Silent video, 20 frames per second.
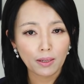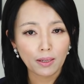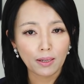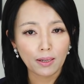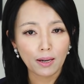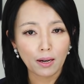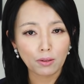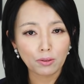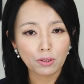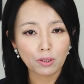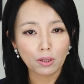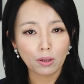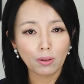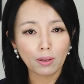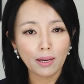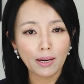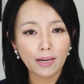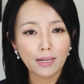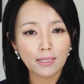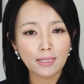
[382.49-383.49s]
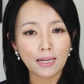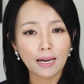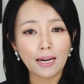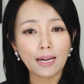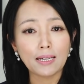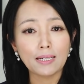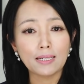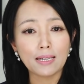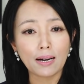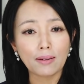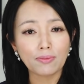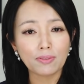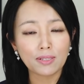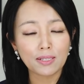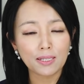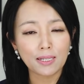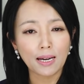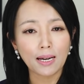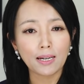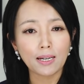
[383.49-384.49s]
It also laid a
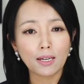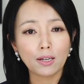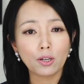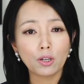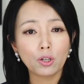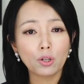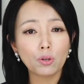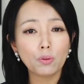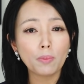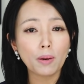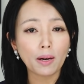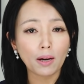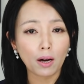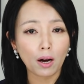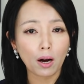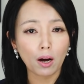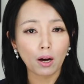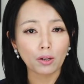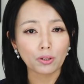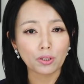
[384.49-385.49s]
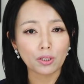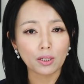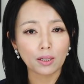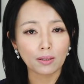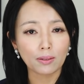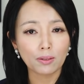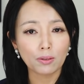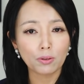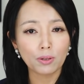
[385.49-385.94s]
devastating human cost on the